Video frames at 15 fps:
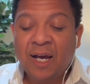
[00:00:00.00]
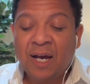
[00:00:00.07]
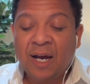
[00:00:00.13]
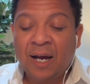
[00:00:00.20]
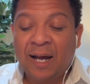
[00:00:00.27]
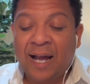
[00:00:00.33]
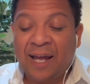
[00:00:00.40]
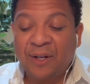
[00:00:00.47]

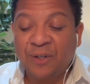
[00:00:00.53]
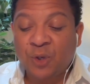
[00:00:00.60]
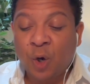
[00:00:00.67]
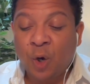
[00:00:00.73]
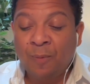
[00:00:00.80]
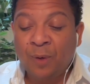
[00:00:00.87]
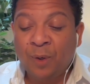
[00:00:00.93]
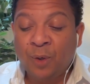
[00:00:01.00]
at his
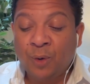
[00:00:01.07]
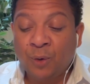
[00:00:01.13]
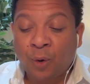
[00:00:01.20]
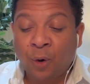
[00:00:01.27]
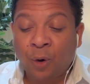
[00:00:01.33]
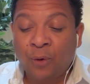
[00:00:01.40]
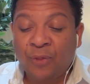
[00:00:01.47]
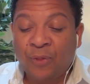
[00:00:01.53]
home in New
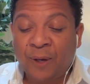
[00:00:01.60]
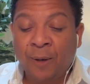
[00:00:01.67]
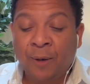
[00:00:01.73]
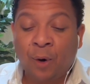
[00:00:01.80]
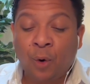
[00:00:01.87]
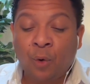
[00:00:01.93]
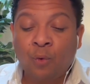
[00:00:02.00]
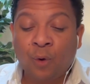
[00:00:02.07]
York,
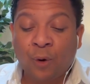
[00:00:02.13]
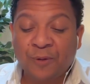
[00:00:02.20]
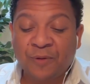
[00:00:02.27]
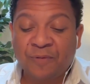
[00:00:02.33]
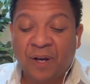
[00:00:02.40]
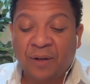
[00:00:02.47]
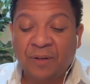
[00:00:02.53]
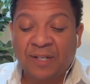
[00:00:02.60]
Theodore
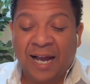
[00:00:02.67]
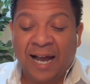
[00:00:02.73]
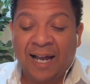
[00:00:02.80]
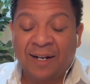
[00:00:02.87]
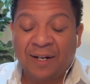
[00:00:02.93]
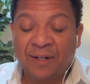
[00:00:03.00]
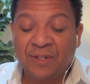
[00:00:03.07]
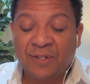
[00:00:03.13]
Roosevelt
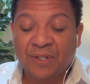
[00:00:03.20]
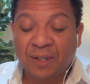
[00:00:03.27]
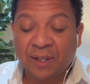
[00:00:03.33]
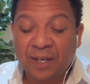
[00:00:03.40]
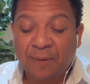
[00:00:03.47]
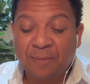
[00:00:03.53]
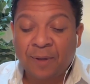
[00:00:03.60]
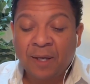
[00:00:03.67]
died in his
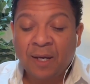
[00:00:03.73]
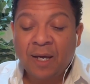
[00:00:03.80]
sleep.